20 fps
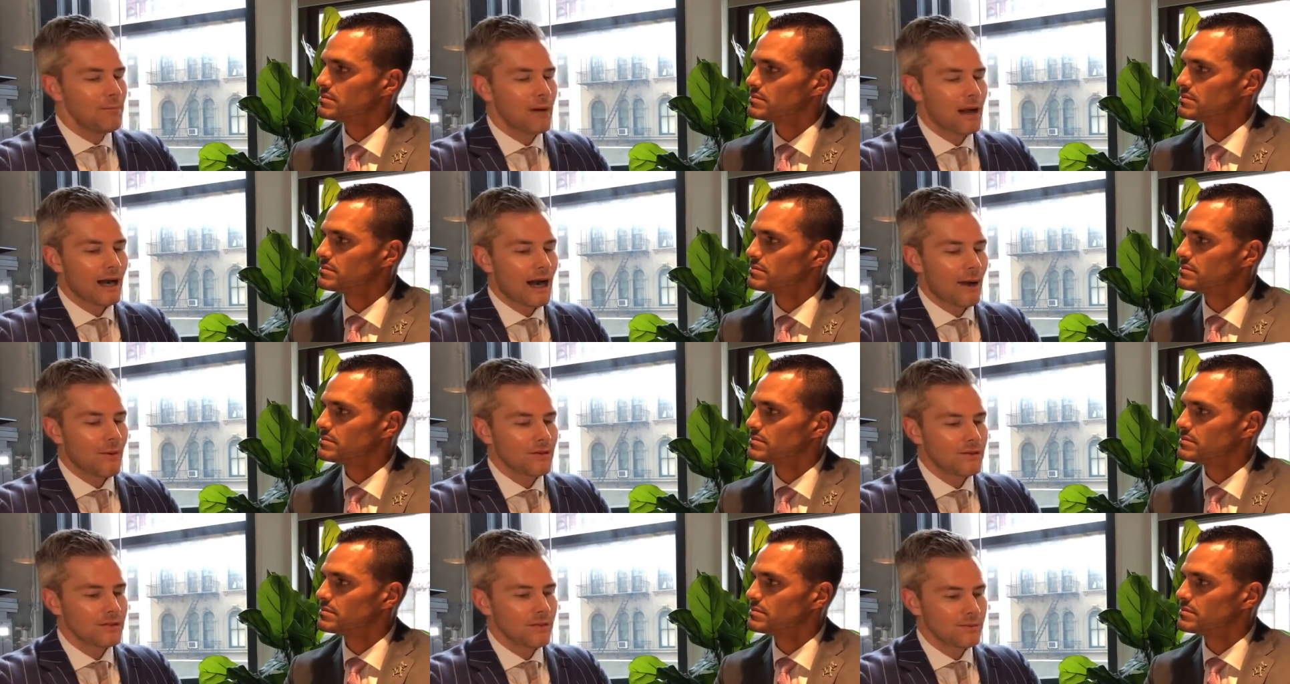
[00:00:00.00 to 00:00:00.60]
Speaker 1: but
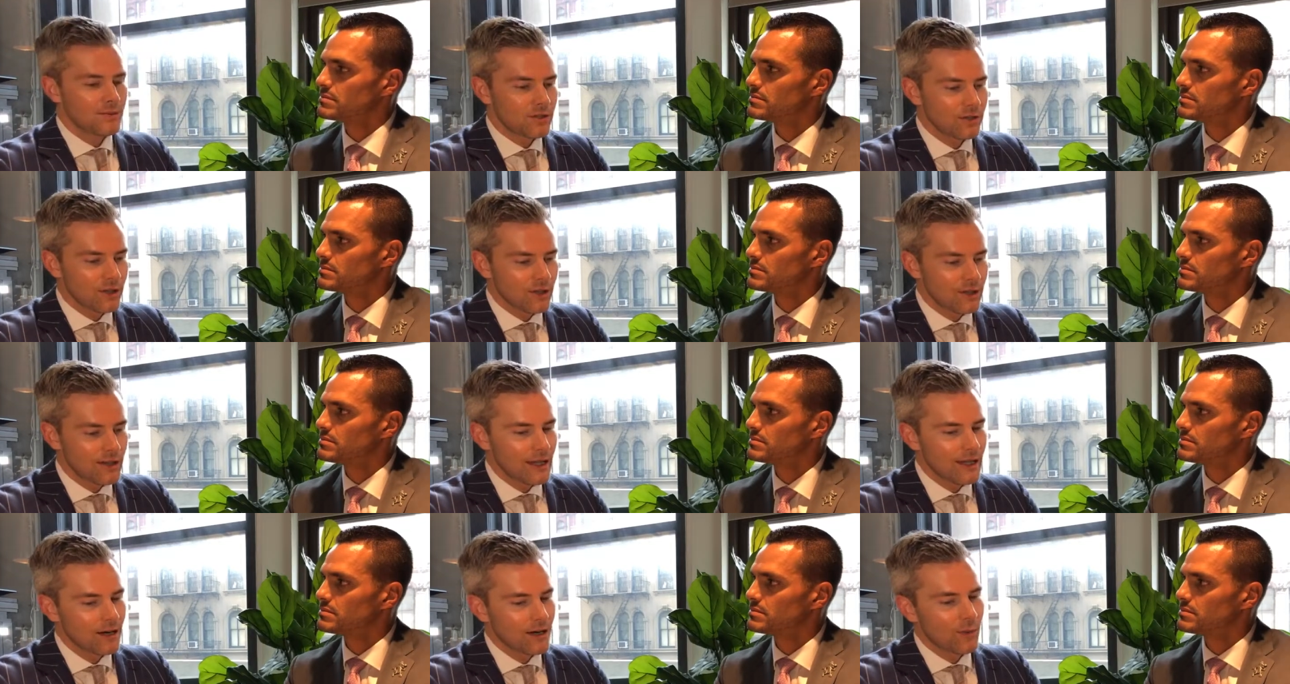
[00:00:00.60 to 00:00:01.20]
I was, I was good
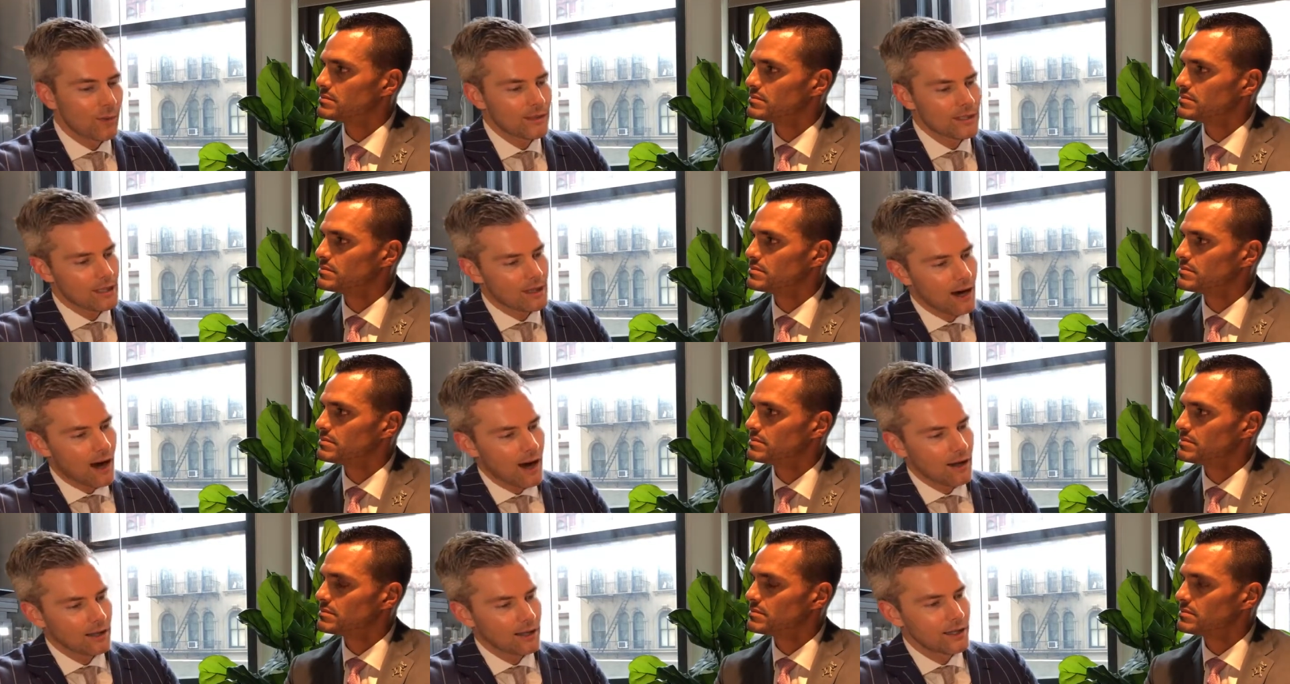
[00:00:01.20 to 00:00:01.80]
at theater. Went to
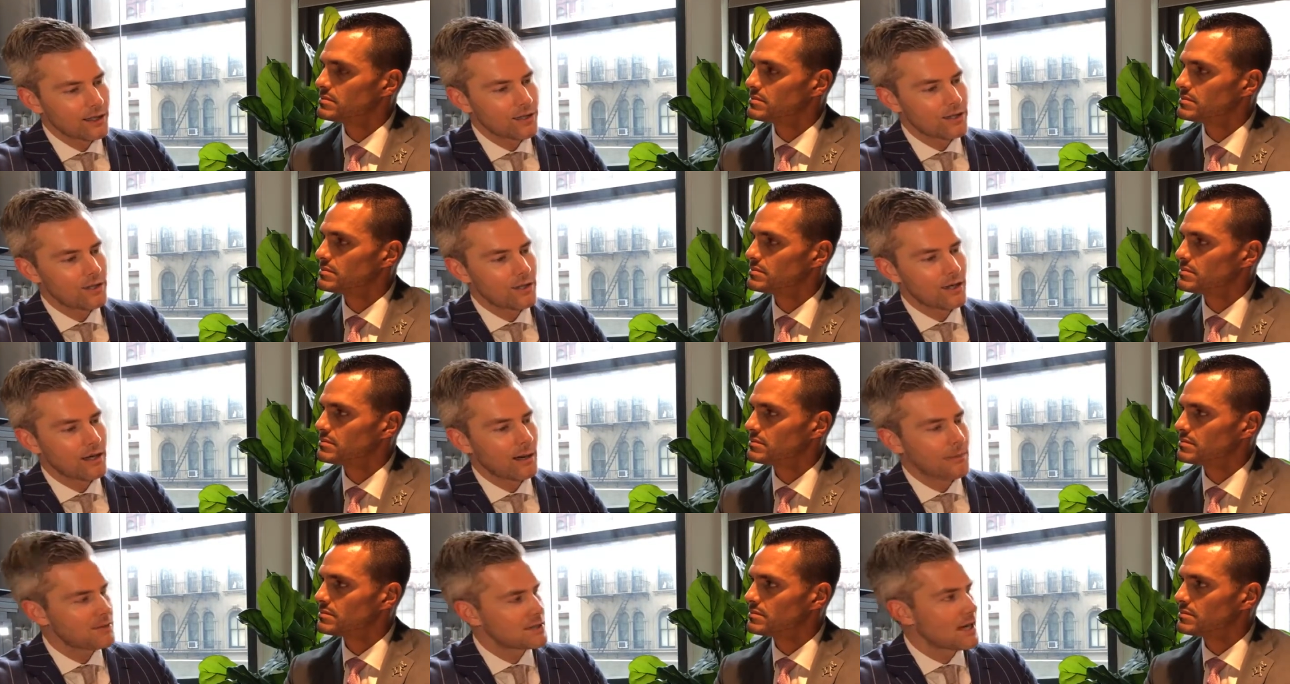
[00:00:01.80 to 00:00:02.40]

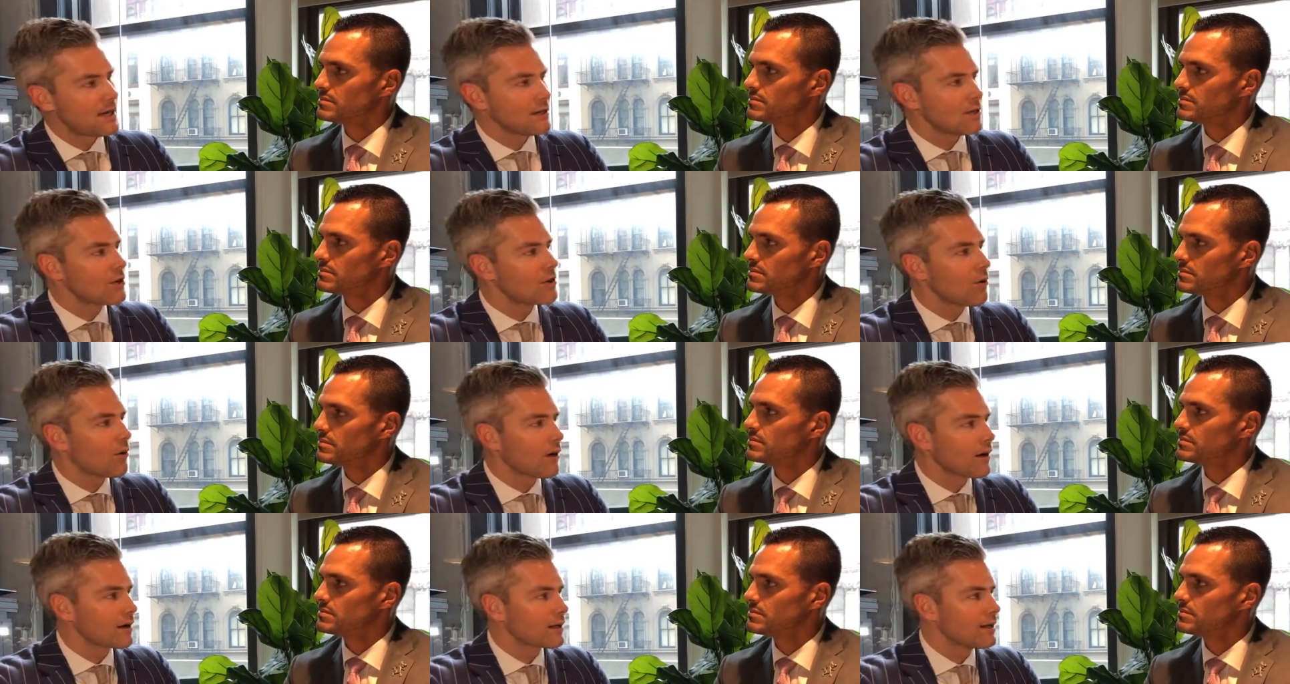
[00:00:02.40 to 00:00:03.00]
college in upstate New
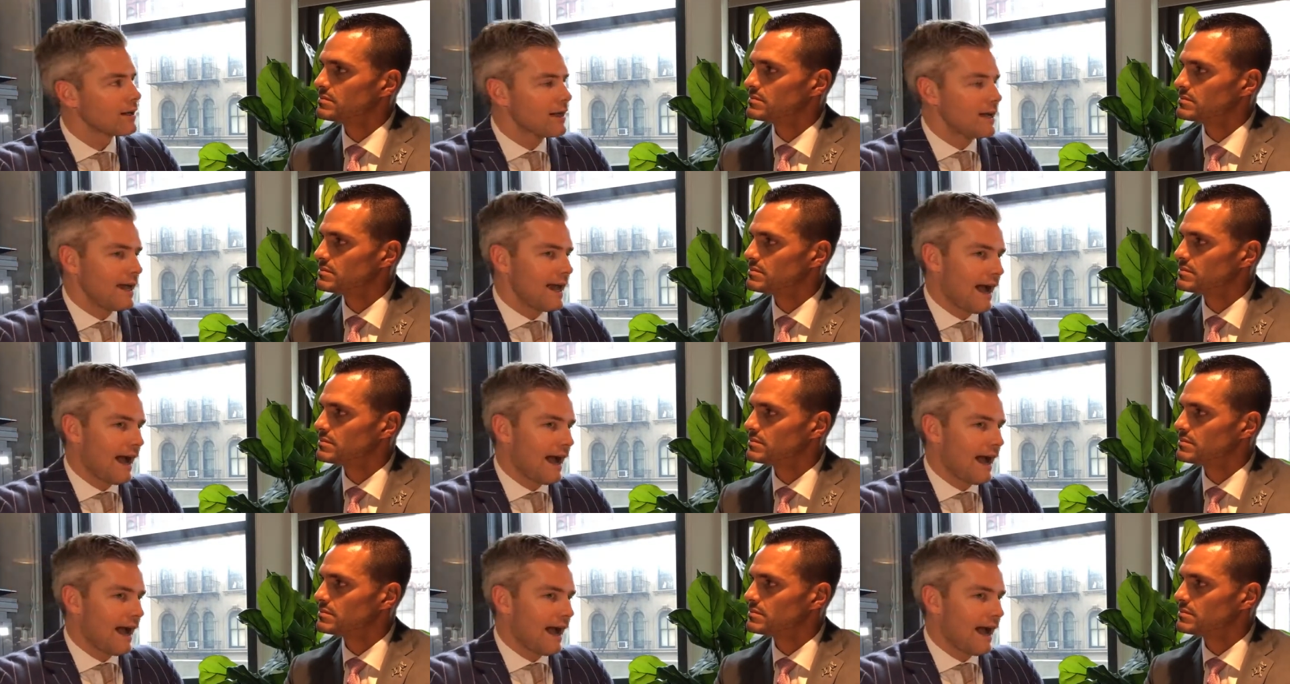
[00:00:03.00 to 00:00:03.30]
York.